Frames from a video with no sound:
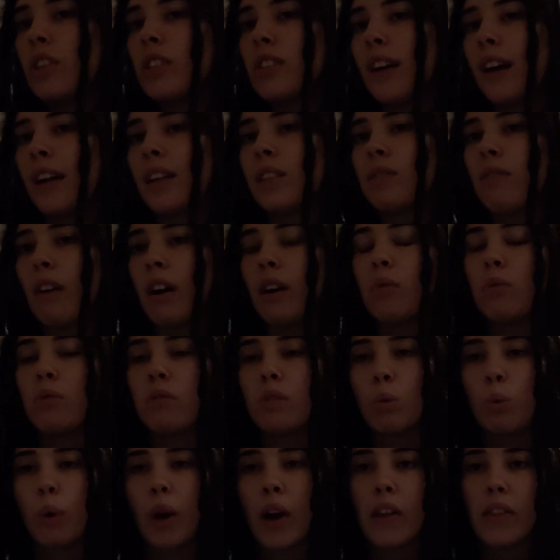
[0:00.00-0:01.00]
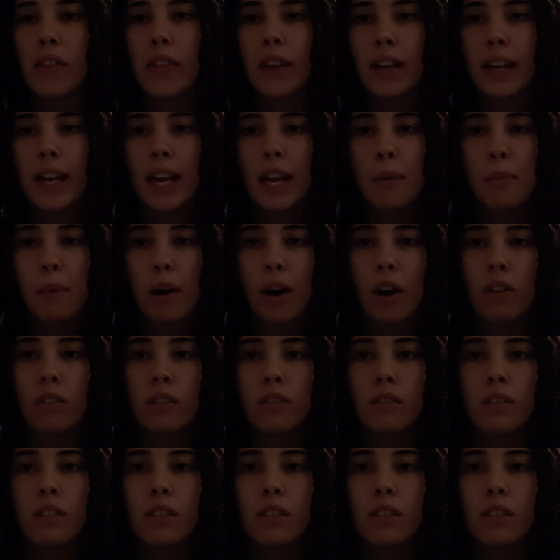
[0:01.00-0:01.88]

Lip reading: satisfied with the way that they came out.